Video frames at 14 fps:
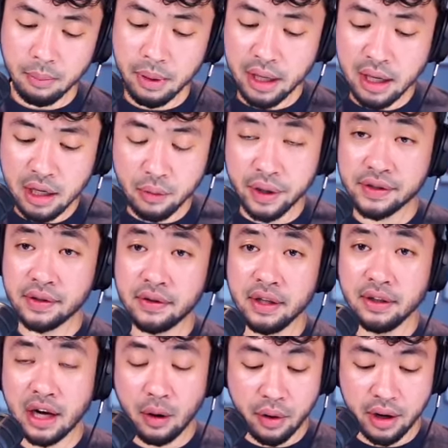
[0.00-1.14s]
But anyways, the
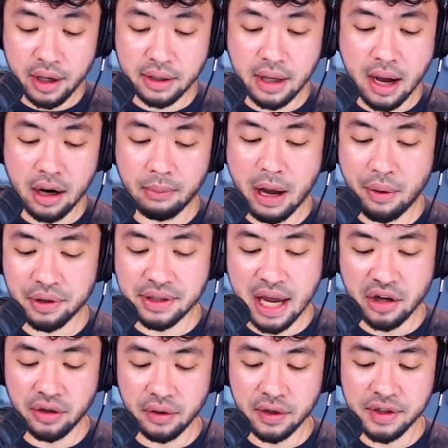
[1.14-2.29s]
thing that I wanted to talk about was
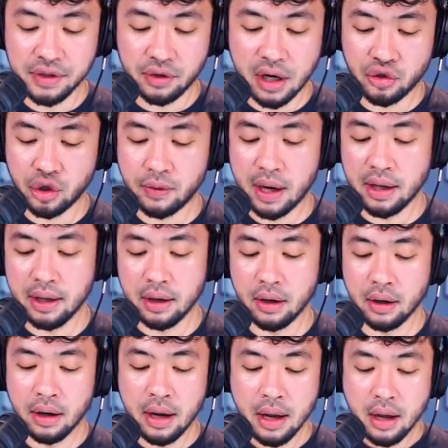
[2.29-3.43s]
actually this structure right
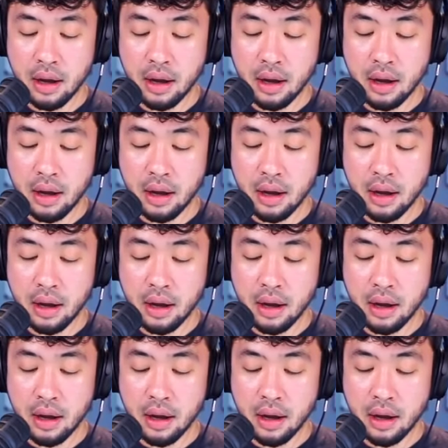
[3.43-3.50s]
here